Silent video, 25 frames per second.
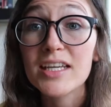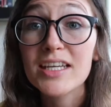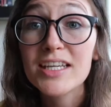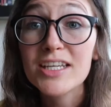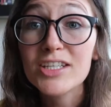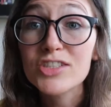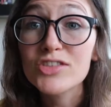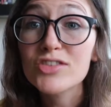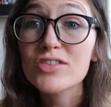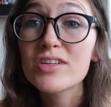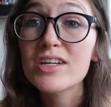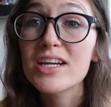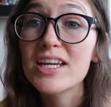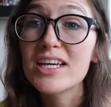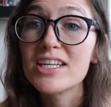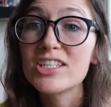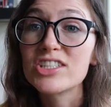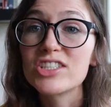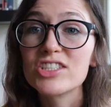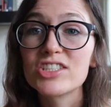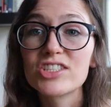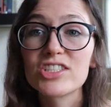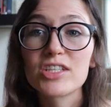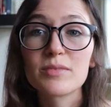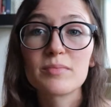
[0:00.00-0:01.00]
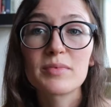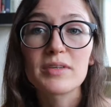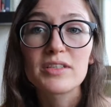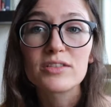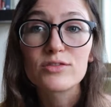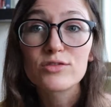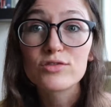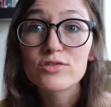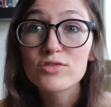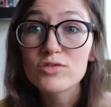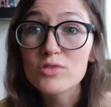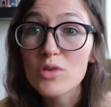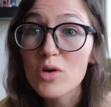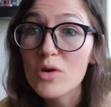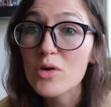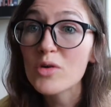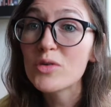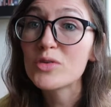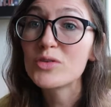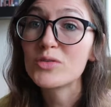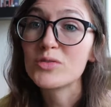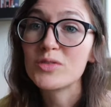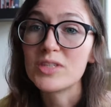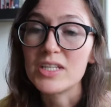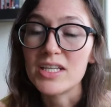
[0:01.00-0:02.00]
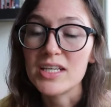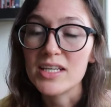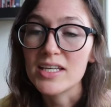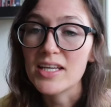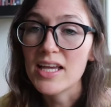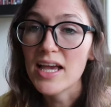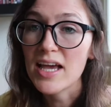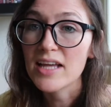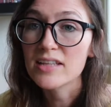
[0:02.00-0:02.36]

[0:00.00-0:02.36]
Each relationship is so unique,